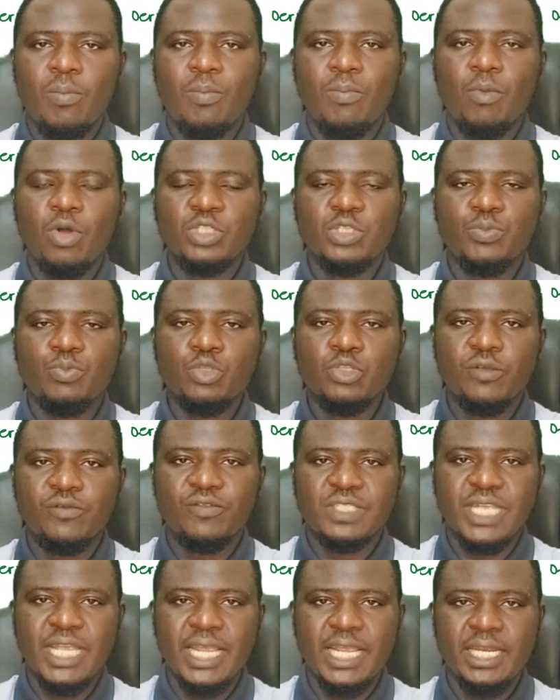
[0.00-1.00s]

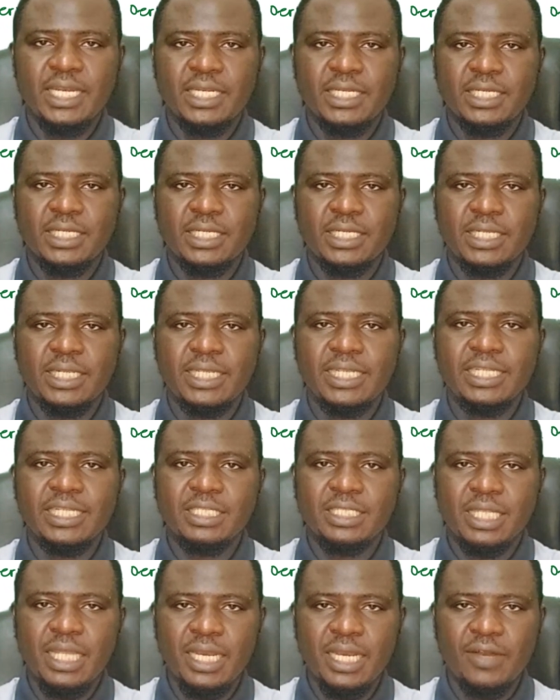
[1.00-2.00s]
multiples of 10
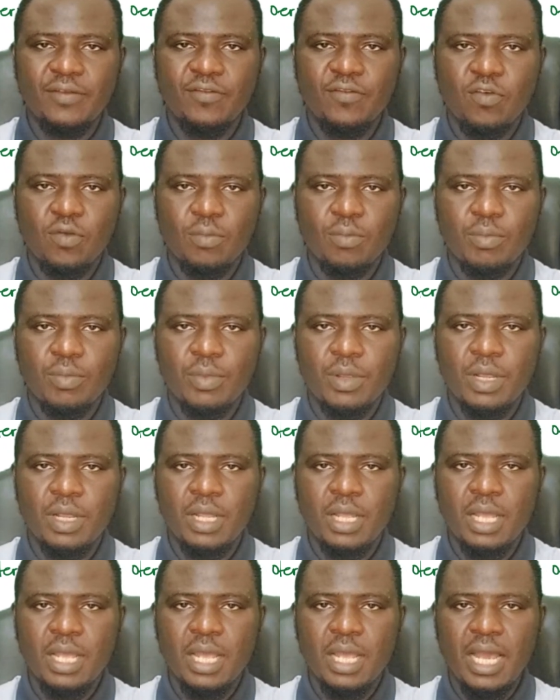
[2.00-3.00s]
in standard form.